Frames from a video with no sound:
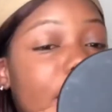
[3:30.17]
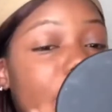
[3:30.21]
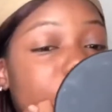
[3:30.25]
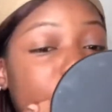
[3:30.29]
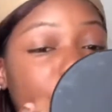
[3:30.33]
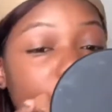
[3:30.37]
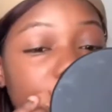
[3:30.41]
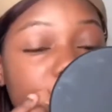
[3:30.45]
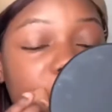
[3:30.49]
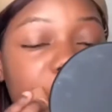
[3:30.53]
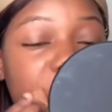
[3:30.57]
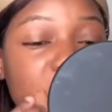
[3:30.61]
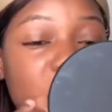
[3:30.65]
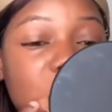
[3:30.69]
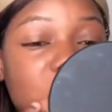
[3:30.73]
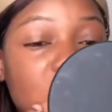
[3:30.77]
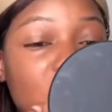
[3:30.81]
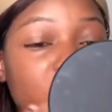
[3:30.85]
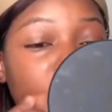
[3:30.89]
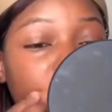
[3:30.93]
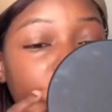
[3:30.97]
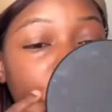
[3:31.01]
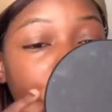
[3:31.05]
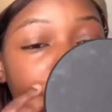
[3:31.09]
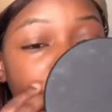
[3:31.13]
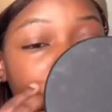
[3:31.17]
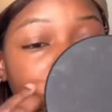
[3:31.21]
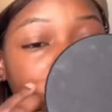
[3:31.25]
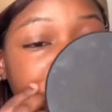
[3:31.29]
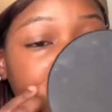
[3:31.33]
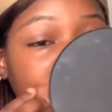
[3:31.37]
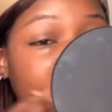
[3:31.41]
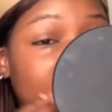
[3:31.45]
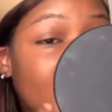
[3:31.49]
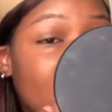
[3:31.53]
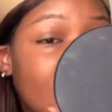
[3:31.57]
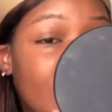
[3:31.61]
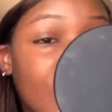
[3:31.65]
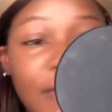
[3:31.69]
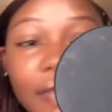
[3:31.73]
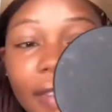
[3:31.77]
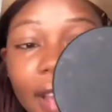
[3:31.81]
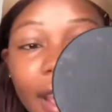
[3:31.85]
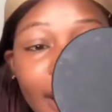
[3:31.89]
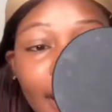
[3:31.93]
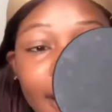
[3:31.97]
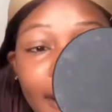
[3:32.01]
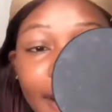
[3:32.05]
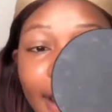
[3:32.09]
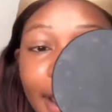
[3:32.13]
is to take yourself
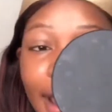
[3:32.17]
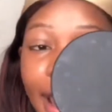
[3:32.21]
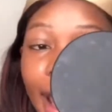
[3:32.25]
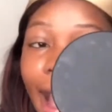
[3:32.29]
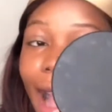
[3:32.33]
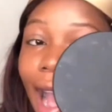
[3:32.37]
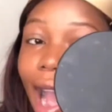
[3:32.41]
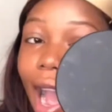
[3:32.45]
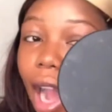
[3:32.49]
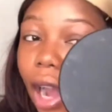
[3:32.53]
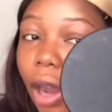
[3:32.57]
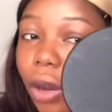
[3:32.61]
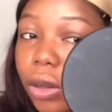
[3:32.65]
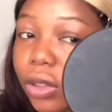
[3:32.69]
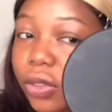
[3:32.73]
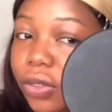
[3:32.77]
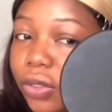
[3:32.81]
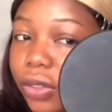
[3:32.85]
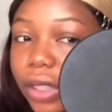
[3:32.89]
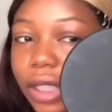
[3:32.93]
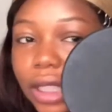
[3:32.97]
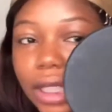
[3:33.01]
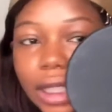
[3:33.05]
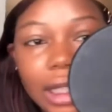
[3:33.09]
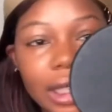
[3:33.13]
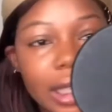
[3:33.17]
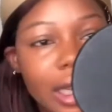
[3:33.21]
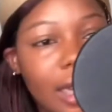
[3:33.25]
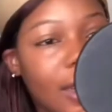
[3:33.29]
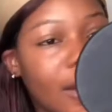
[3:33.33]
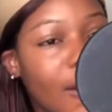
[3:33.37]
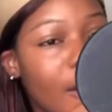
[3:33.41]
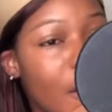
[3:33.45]
out for dinner